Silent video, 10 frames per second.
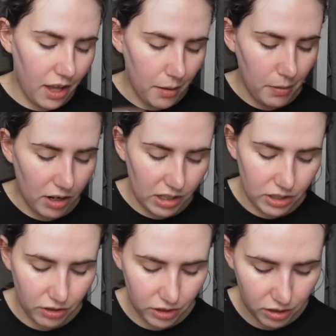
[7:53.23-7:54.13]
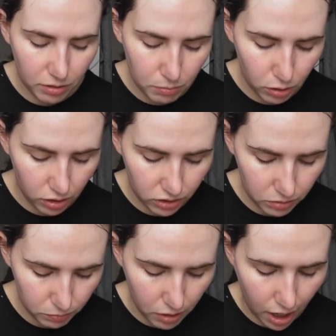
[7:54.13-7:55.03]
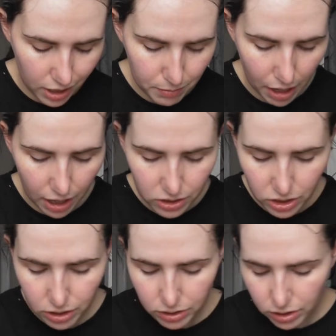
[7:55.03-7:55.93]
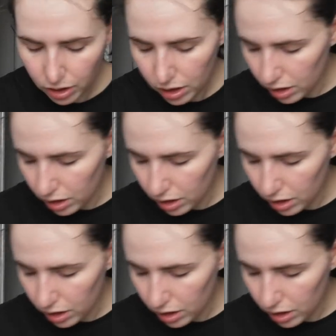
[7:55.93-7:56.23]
I'm actually going to put on some eye patches.